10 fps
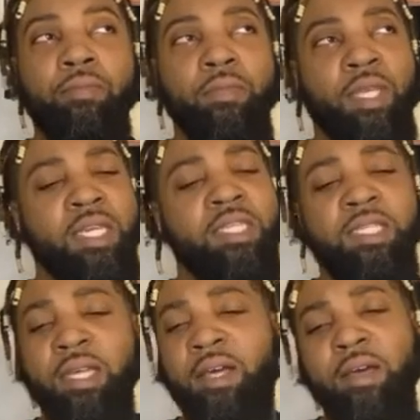it's
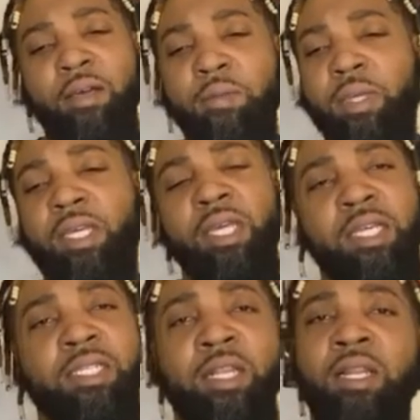all
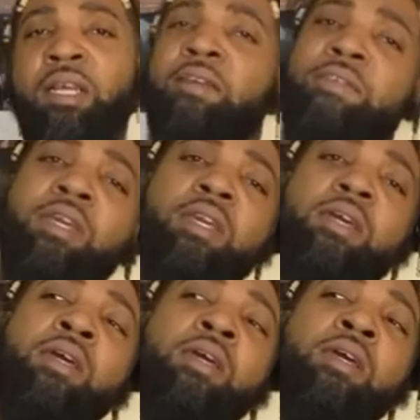because I love
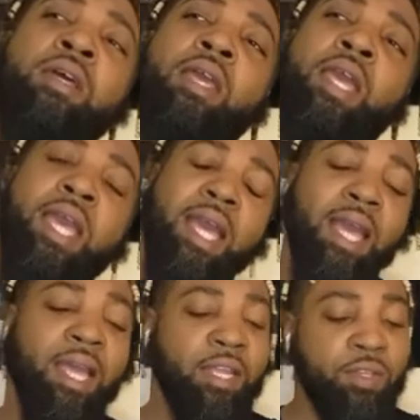ya,
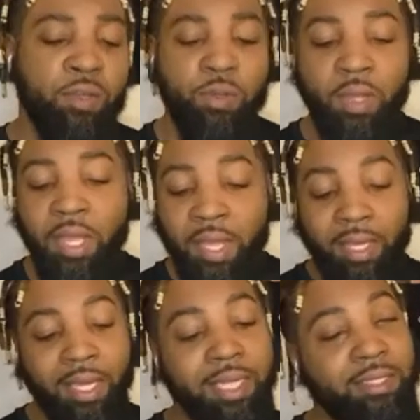I do,
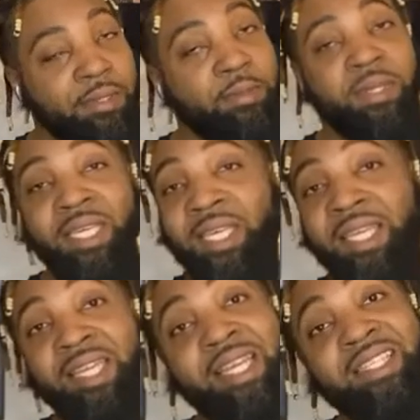got to
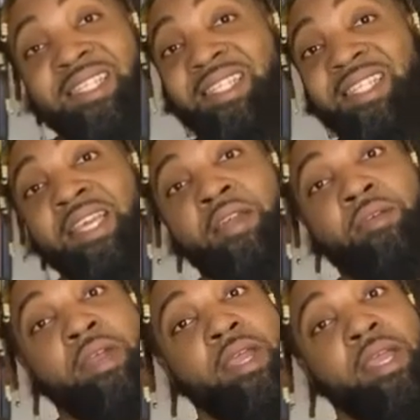be
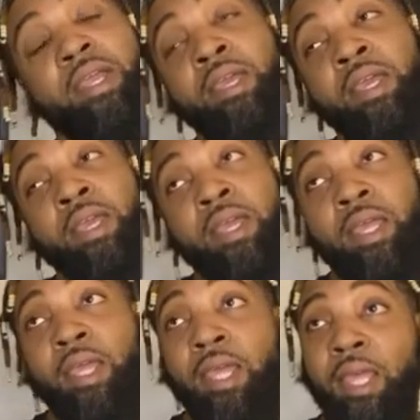necessary.
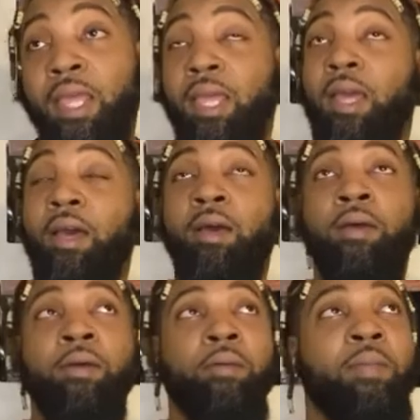
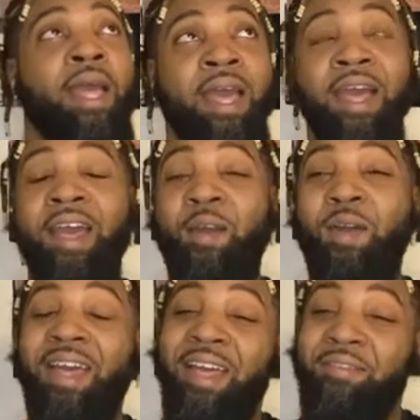How
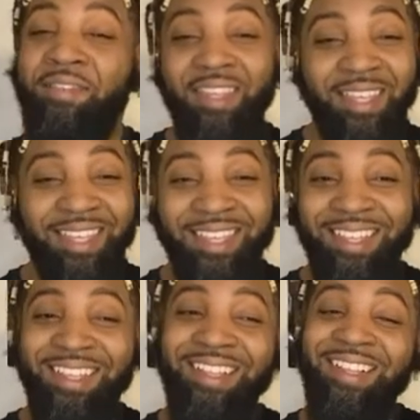I
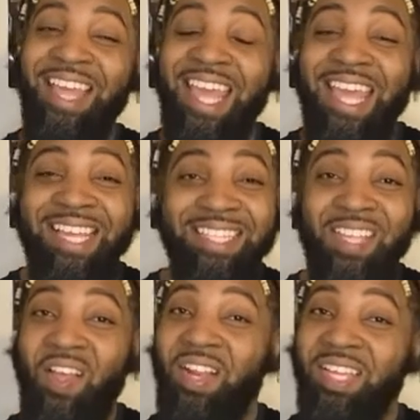feel, it's
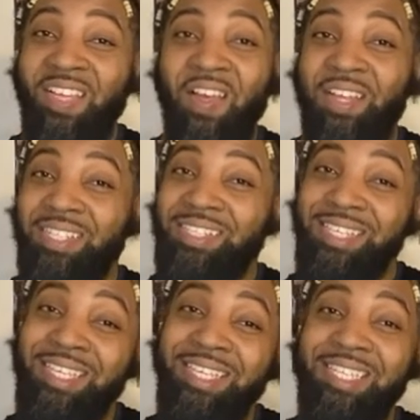only gonna
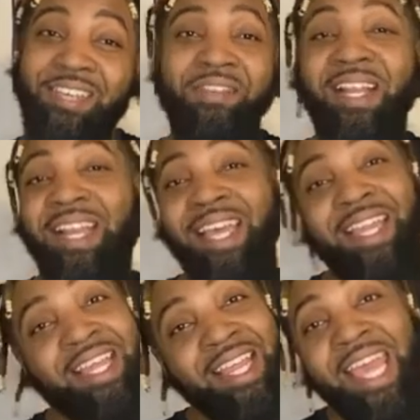change if you let
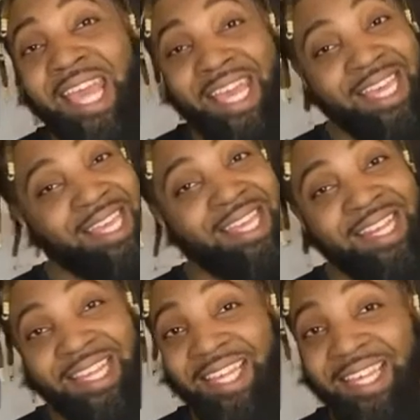it, and
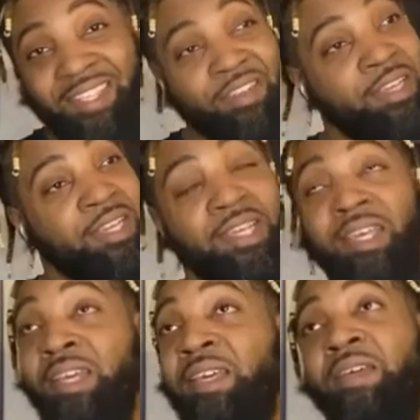it's
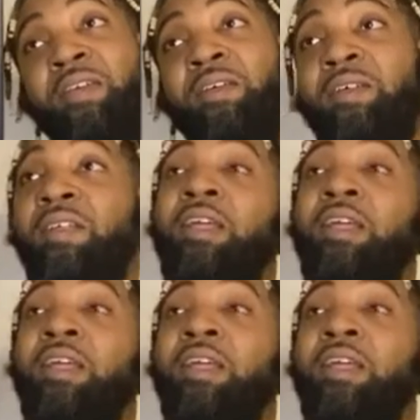real.